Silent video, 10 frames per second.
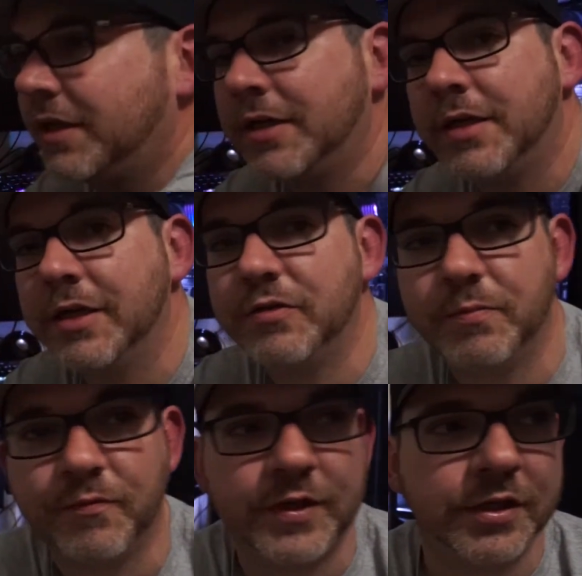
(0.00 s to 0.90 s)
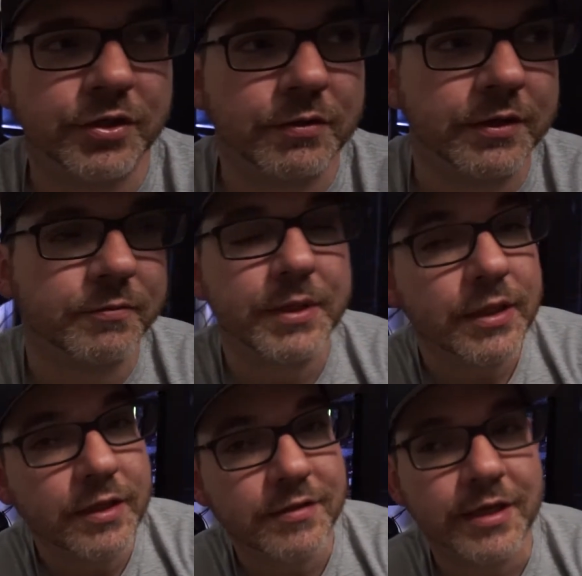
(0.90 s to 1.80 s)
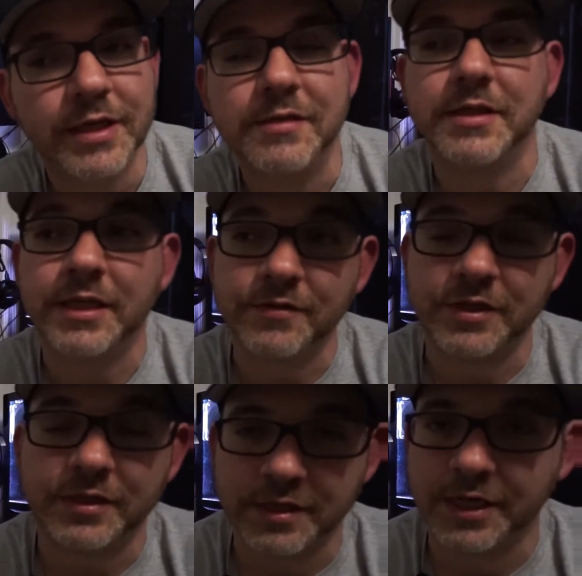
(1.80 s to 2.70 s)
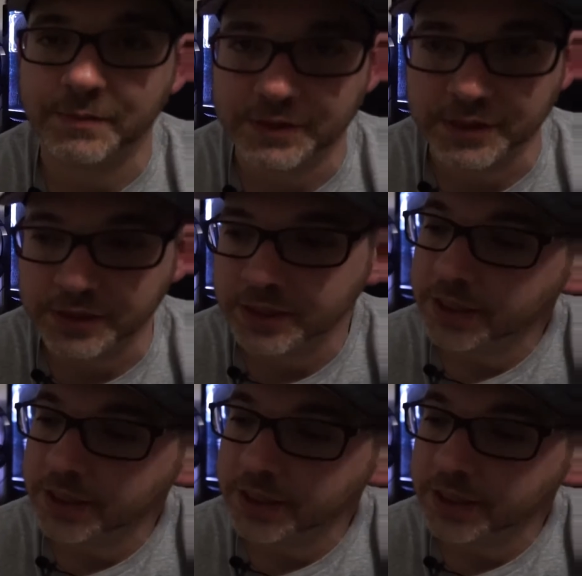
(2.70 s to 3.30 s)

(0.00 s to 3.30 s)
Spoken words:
connects via USB these days isn't Type-C.